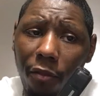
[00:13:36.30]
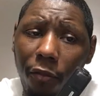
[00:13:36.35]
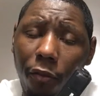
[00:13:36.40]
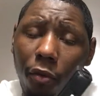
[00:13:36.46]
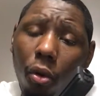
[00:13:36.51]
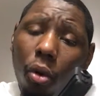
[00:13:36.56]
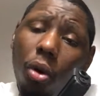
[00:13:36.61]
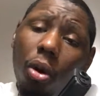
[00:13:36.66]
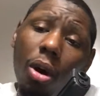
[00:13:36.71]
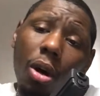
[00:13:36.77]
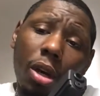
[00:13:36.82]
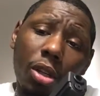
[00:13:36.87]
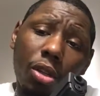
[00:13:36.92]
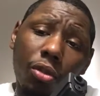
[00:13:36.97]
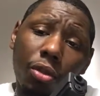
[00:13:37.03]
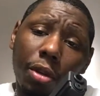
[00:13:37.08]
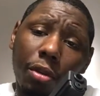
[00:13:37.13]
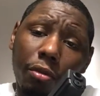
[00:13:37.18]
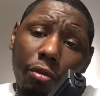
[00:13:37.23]

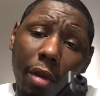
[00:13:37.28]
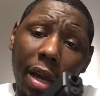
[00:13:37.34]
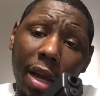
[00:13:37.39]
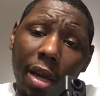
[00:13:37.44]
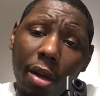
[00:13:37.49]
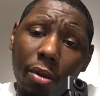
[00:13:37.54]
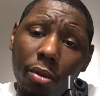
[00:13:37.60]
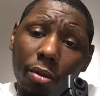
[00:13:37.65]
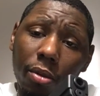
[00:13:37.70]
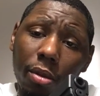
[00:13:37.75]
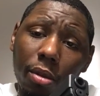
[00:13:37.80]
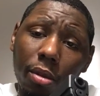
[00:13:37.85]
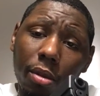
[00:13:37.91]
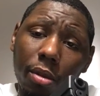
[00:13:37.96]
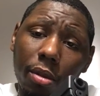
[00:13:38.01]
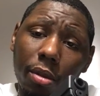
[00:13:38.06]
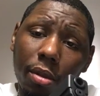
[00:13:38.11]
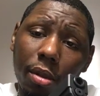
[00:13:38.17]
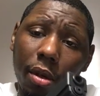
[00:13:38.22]
400 rounds
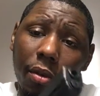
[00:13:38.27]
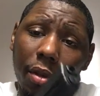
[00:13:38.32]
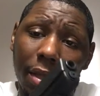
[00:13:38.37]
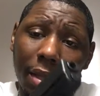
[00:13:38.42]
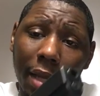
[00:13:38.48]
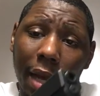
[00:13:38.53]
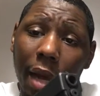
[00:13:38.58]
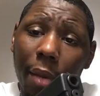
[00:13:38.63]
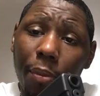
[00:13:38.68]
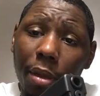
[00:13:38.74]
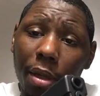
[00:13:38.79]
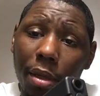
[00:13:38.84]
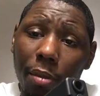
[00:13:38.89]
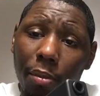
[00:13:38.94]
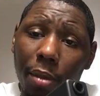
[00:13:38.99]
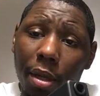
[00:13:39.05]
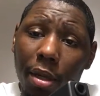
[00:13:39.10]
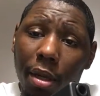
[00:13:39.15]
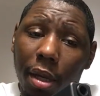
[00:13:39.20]
of the
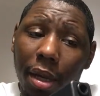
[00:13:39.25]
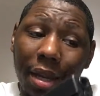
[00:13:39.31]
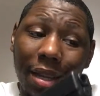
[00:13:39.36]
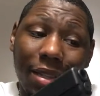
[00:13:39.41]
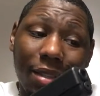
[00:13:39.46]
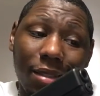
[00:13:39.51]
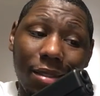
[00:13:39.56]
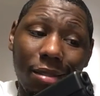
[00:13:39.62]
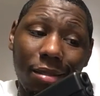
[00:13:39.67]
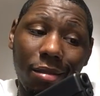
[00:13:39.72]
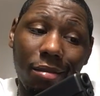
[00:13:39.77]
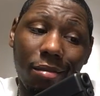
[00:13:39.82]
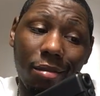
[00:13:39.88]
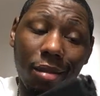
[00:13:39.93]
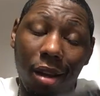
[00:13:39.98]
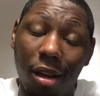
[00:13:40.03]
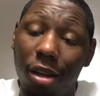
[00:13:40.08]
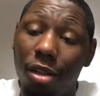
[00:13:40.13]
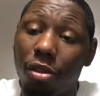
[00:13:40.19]
9mm and
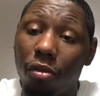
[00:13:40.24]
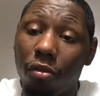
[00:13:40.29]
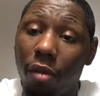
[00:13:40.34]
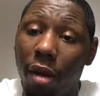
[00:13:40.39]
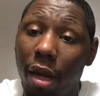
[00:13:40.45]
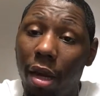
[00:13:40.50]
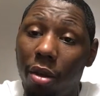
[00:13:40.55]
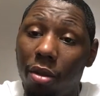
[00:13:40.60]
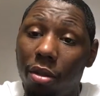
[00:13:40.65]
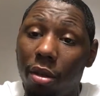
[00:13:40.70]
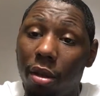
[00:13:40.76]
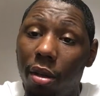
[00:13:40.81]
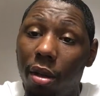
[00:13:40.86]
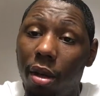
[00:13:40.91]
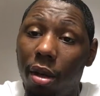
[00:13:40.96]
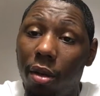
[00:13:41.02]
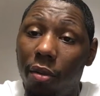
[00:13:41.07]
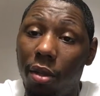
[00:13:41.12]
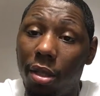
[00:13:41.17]
100 rounds
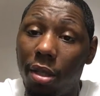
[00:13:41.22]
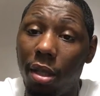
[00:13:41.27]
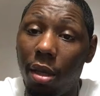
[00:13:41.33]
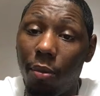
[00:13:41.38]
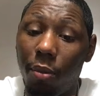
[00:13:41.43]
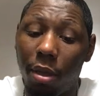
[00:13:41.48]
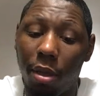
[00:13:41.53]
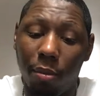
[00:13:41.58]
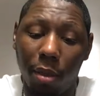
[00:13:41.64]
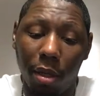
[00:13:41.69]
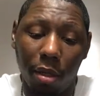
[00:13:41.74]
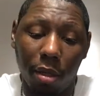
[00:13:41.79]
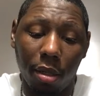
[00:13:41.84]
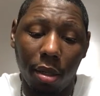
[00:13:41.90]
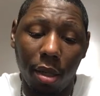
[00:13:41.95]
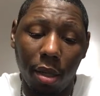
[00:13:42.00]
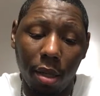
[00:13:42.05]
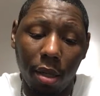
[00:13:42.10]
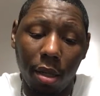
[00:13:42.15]
of the 10mm.
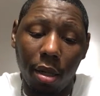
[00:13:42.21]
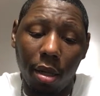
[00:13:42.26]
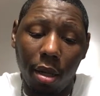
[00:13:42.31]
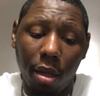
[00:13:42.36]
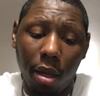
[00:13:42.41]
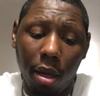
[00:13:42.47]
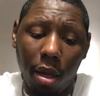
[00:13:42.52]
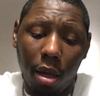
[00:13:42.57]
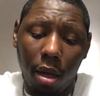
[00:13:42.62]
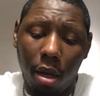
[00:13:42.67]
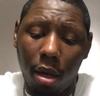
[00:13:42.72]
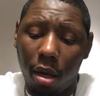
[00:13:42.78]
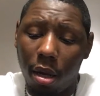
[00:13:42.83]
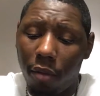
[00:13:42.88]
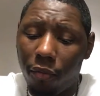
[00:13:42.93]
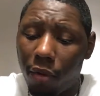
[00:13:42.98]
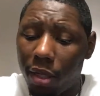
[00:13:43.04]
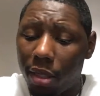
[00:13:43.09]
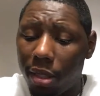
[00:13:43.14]

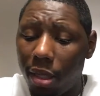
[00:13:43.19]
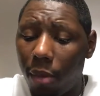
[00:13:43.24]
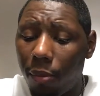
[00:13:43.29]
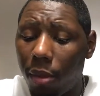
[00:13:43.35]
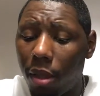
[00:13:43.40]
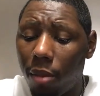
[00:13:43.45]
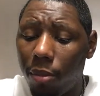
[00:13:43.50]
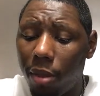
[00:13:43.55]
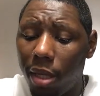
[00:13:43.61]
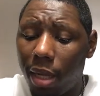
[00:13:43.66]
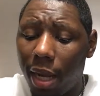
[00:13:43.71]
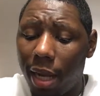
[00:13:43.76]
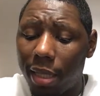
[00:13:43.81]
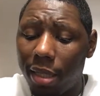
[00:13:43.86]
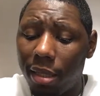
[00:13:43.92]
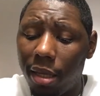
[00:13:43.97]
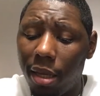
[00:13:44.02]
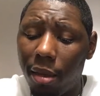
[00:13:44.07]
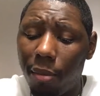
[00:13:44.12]
For the 10mm, I
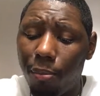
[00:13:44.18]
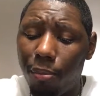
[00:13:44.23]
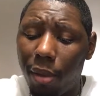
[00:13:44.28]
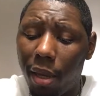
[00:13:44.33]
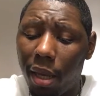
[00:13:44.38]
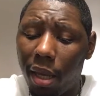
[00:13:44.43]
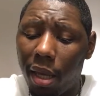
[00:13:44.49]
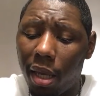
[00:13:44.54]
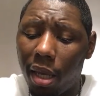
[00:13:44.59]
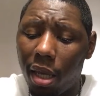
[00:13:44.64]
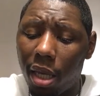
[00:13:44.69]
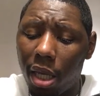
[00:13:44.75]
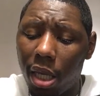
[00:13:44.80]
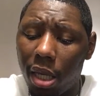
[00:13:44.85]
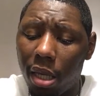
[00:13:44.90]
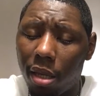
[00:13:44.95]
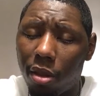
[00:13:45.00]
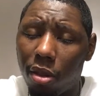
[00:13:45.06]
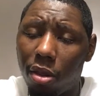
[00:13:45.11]
did
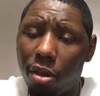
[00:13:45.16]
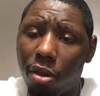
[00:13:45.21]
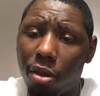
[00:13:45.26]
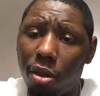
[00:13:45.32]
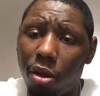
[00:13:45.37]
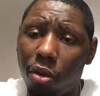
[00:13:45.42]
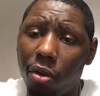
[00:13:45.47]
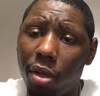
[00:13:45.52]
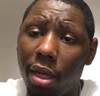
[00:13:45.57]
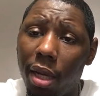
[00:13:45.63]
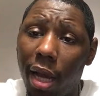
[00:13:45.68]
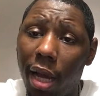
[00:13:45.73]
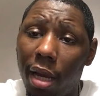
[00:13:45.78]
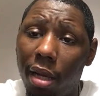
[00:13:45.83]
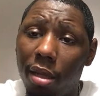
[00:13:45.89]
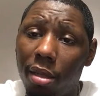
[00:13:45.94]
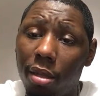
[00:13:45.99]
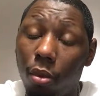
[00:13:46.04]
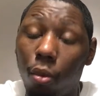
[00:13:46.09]
pay
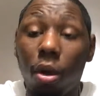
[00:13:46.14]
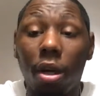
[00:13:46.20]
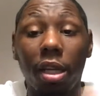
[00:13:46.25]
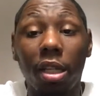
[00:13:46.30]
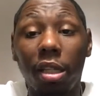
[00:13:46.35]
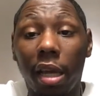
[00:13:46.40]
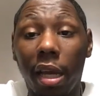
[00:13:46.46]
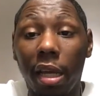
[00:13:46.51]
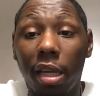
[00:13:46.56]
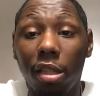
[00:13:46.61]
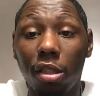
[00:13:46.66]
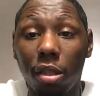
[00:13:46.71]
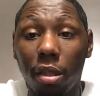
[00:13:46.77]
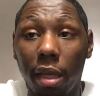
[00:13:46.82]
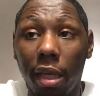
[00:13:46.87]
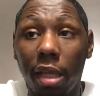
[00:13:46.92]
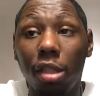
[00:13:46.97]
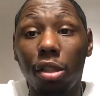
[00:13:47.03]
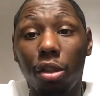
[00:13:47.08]
$30. Well, it is
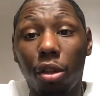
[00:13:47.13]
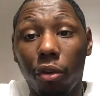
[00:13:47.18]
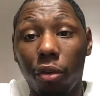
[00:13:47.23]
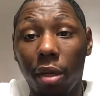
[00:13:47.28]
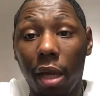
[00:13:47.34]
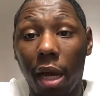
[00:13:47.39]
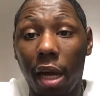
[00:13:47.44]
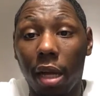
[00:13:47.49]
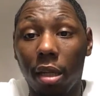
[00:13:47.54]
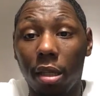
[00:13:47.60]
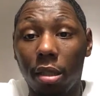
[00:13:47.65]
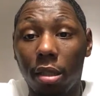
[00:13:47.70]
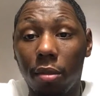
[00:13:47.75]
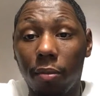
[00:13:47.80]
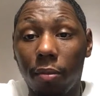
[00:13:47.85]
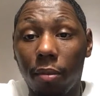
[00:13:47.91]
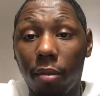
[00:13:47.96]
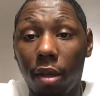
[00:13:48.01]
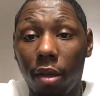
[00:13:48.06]
$30
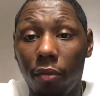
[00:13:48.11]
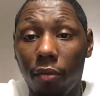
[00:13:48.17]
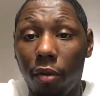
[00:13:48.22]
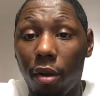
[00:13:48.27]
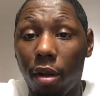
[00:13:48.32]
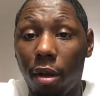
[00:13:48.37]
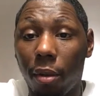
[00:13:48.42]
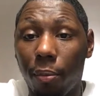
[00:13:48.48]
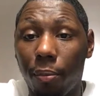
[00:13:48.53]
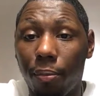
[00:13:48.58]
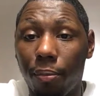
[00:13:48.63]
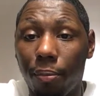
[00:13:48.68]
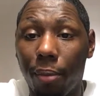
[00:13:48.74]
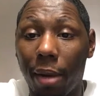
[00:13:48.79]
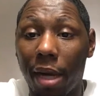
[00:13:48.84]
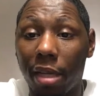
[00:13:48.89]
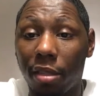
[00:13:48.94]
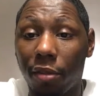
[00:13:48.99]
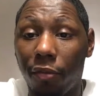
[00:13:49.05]
for the
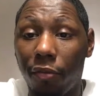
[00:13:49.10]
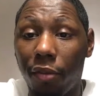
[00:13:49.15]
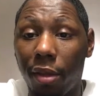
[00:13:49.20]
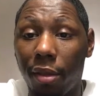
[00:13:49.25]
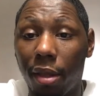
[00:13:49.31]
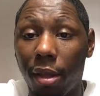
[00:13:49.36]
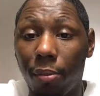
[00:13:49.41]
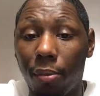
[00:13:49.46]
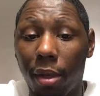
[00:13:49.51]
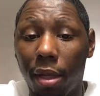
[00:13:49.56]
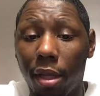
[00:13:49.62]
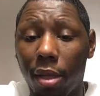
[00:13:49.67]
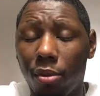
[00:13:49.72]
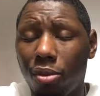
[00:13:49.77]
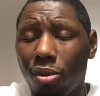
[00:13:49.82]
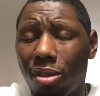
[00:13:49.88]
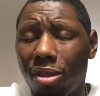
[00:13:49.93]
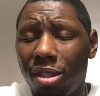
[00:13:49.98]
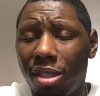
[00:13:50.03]
box of 50, but it
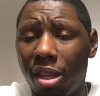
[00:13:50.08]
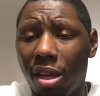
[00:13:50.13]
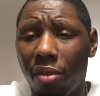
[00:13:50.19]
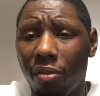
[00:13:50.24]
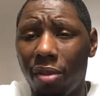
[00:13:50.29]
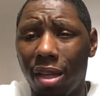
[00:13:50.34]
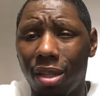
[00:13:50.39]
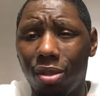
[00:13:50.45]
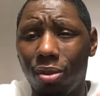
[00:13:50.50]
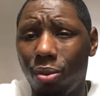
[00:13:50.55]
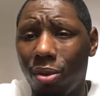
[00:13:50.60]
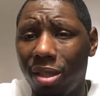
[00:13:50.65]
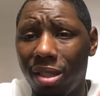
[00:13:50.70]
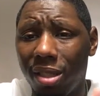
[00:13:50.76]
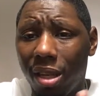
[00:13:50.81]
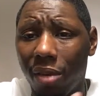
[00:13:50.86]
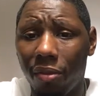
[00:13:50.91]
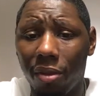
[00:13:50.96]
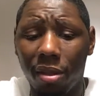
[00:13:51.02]
was on sale for like
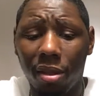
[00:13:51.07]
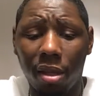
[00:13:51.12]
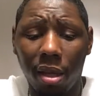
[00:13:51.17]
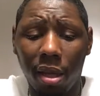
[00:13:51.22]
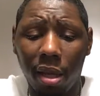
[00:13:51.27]
$27